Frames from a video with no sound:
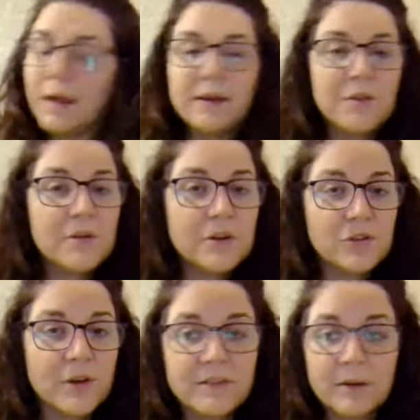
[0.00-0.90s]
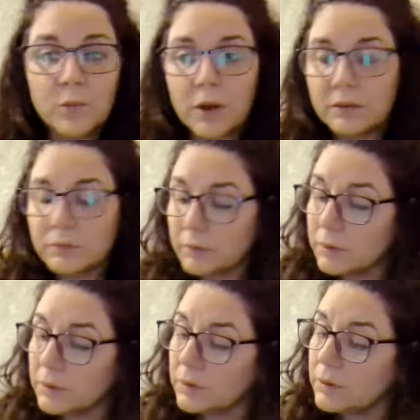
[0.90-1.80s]
Another interesting one.
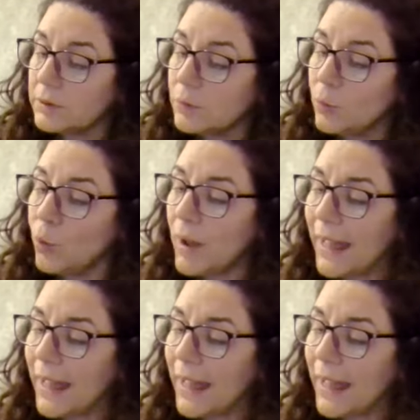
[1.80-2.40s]
What